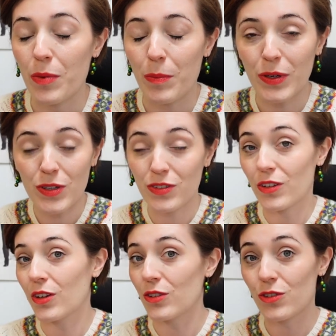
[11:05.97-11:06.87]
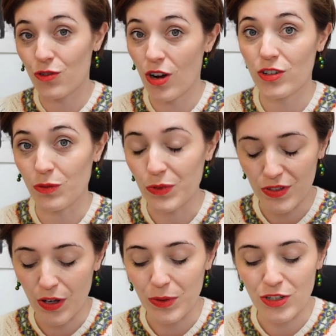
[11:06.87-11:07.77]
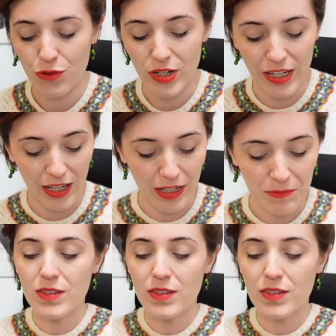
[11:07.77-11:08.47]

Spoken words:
but because the construction was so intriguing.